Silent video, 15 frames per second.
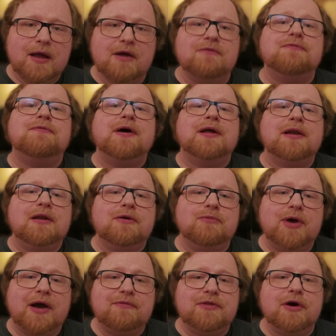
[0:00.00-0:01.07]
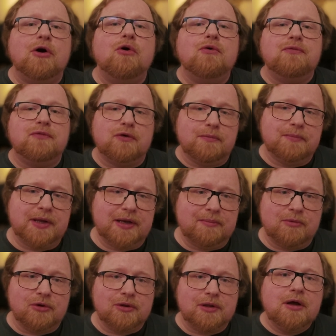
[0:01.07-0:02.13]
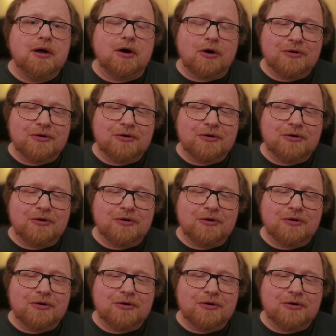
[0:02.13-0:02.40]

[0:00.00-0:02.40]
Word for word: And finally, we have the O4 Mini model.